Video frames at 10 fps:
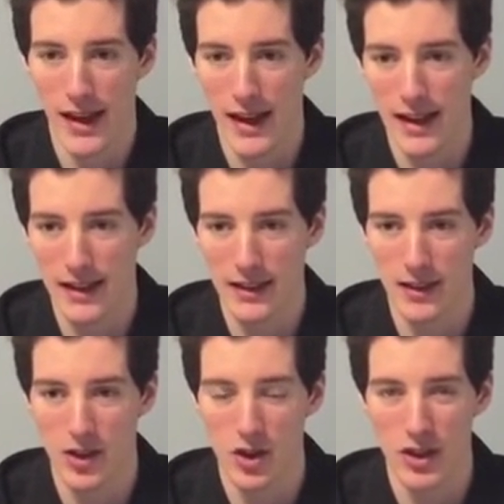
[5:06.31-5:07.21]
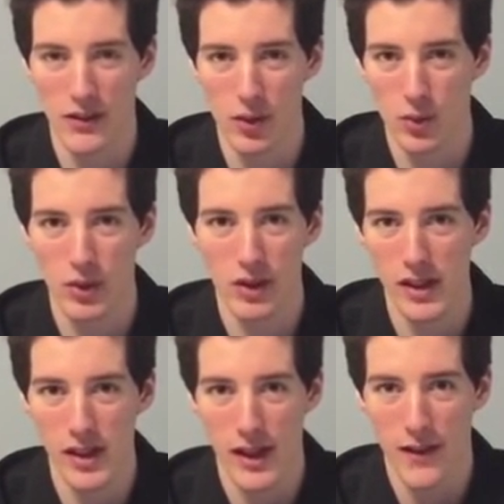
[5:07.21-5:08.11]
And you just have to
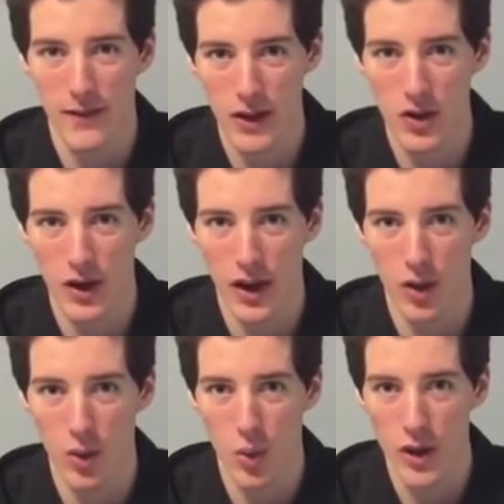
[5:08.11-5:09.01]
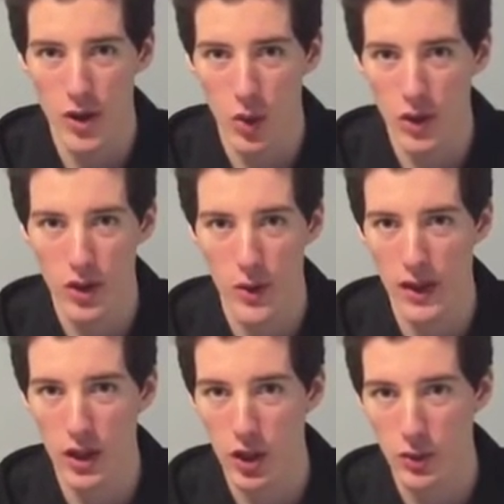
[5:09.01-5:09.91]
really figure out what you're doing
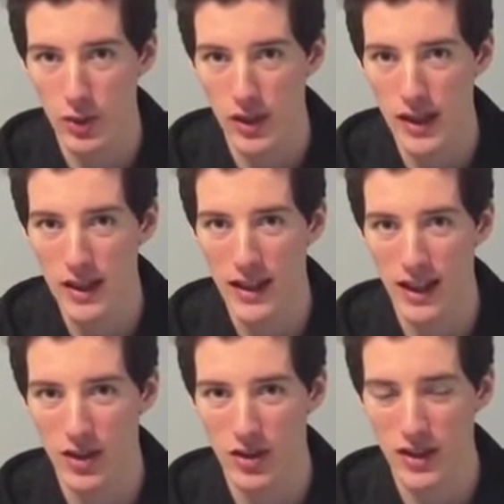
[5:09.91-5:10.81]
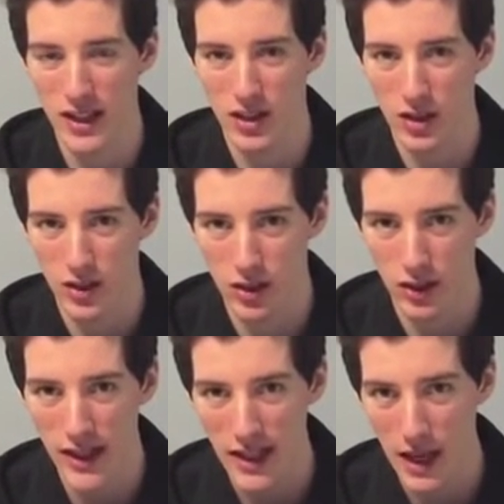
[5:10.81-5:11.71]
in your routine that's
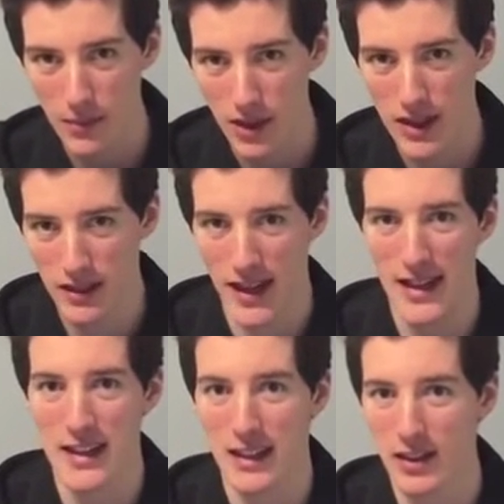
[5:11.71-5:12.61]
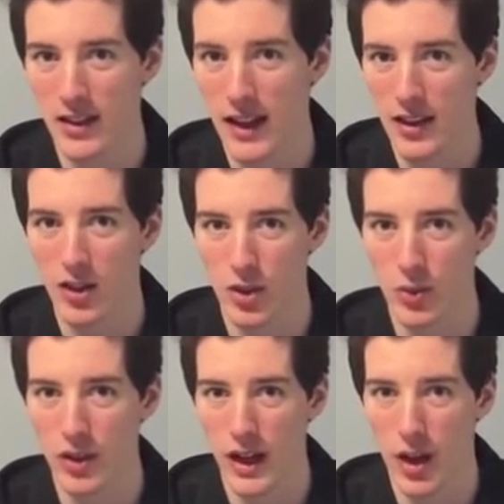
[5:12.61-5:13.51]
leading up to these headaches, and that's going to
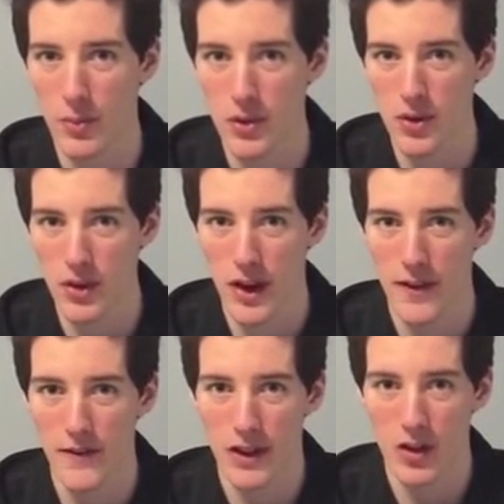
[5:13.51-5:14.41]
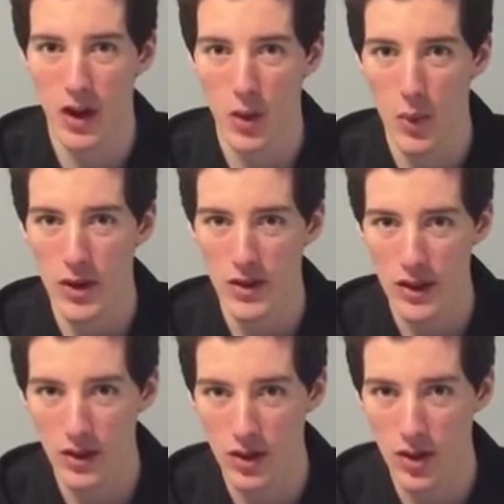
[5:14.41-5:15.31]
really help you figure out what you
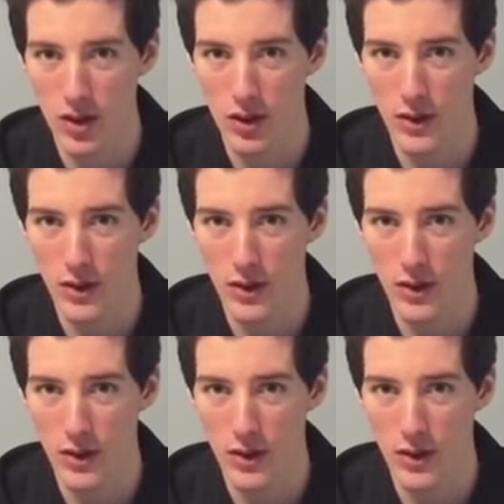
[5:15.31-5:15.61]
need to do.